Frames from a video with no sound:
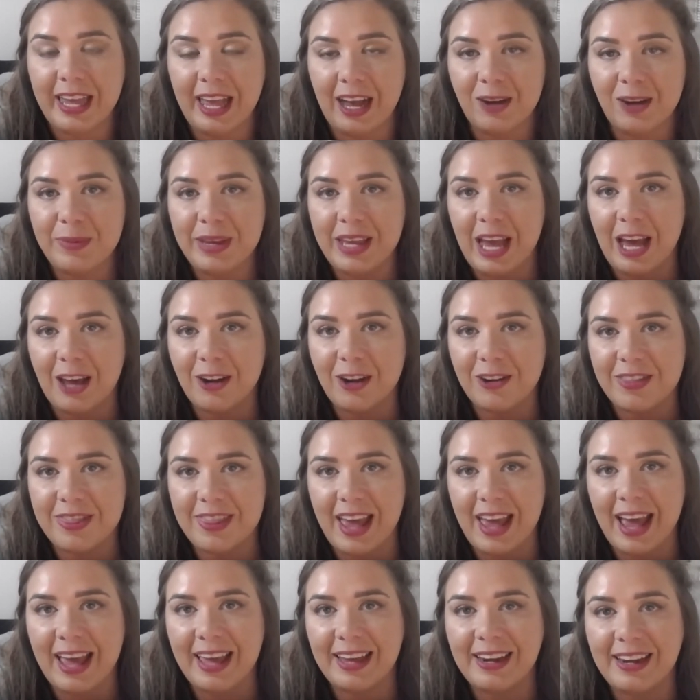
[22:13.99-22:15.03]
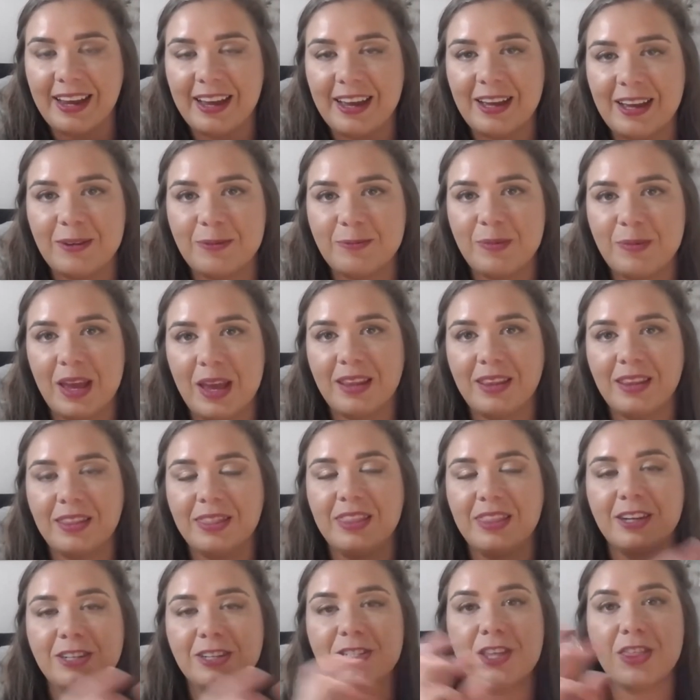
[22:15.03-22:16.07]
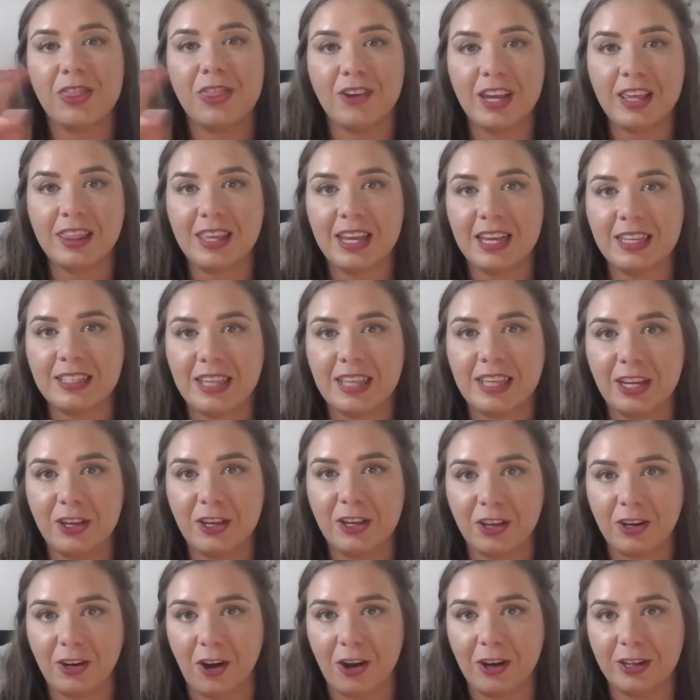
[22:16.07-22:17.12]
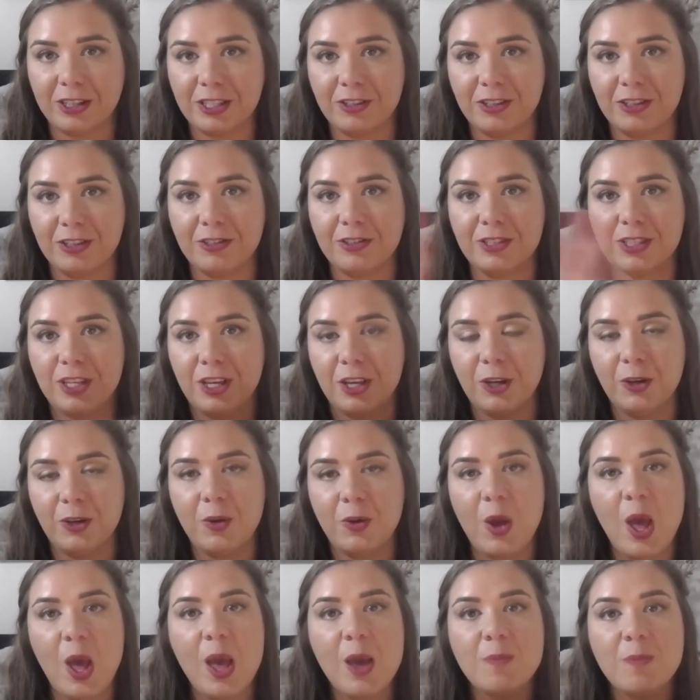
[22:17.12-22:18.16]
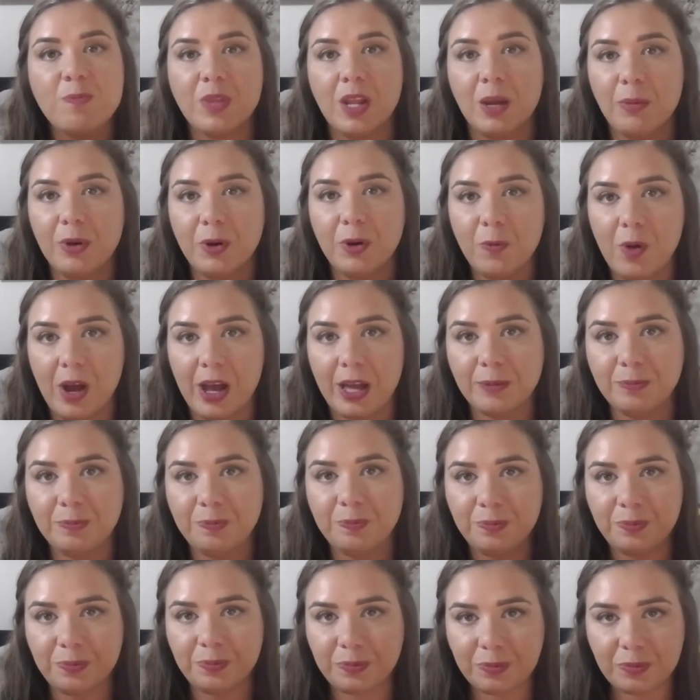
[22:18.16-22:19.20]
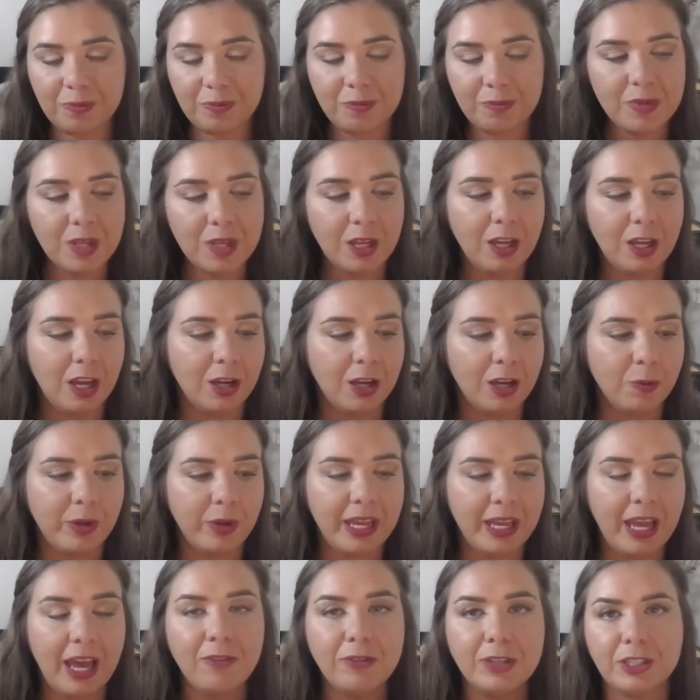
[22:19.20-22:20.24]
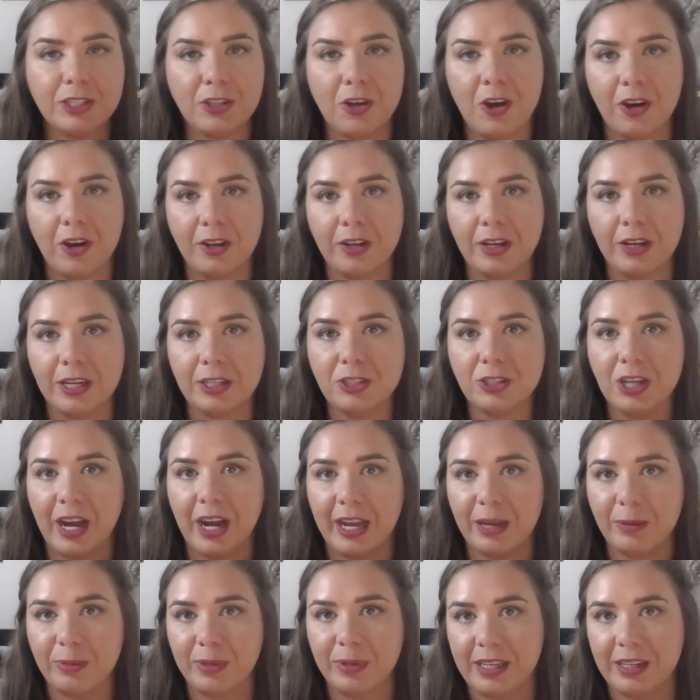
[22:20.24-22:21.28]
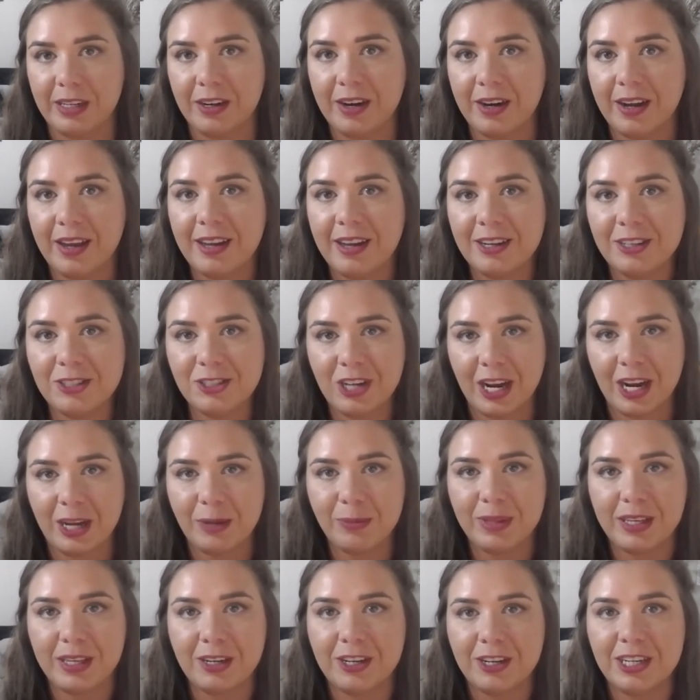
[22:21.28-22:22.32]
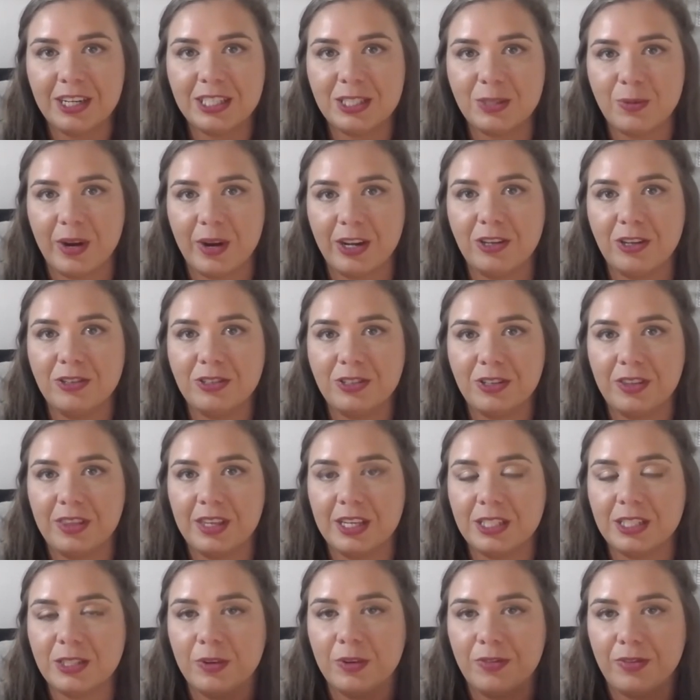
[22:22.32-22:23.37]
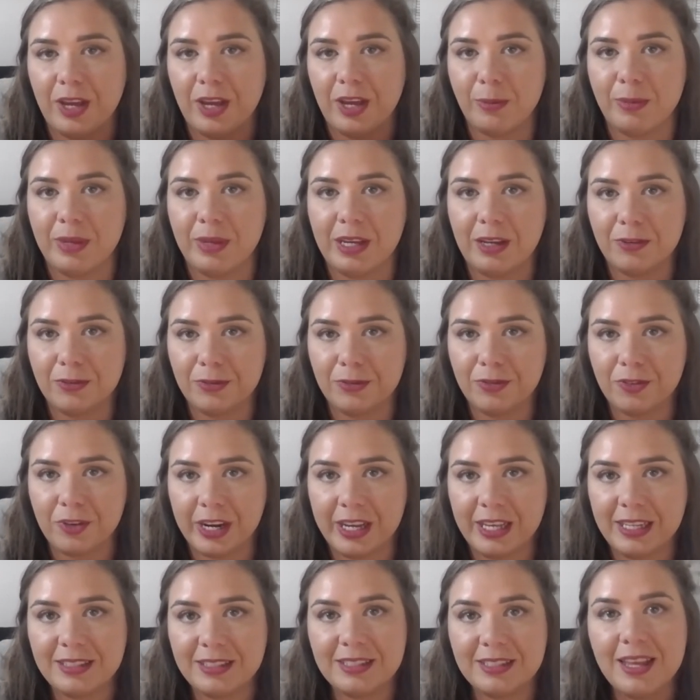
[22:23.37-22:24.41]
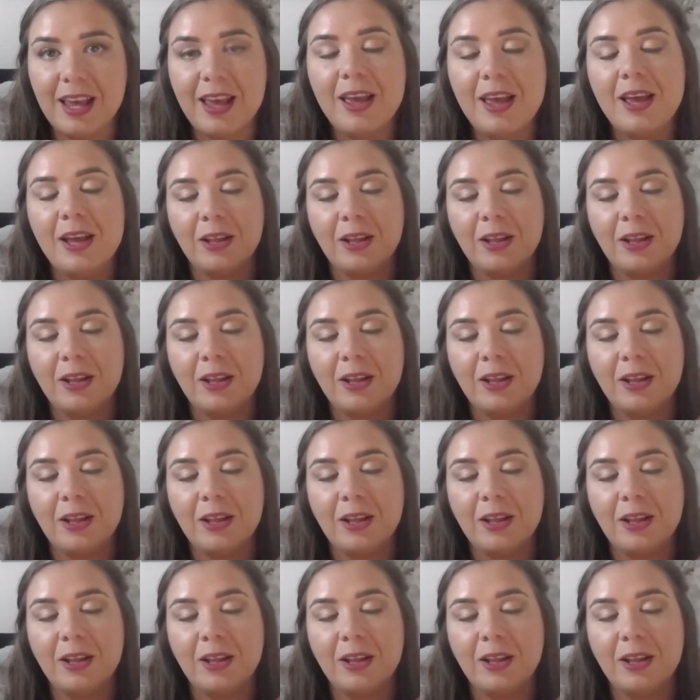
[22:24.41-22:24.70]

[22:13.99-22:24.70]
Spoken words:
Help me out on that. And there's 3 things that you can also do too. Number 1, we have what's called a tribe leader, and a tribe leader is where you do this with family and friends.